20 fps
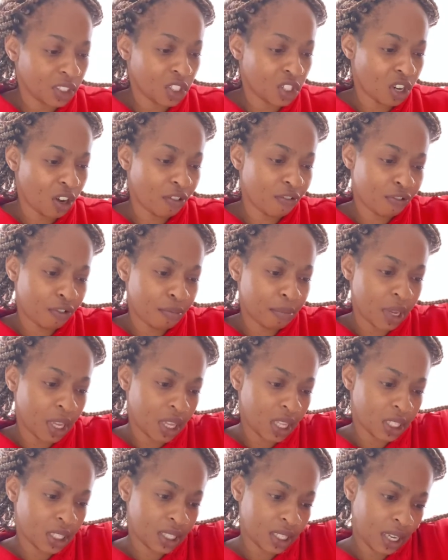not for me
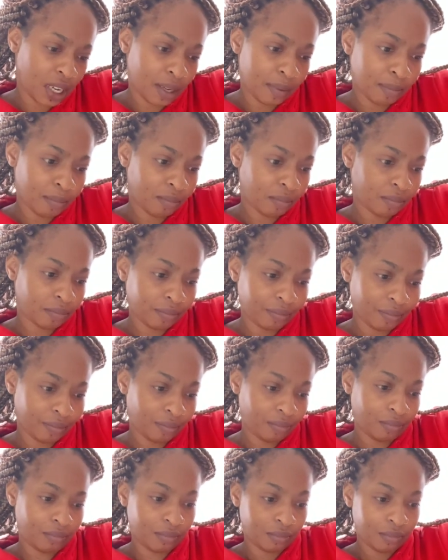this time.
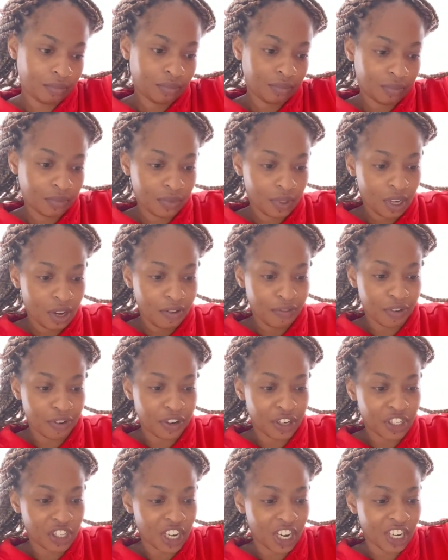For
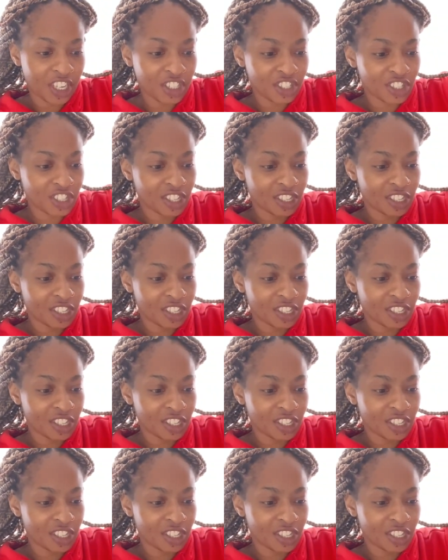a change.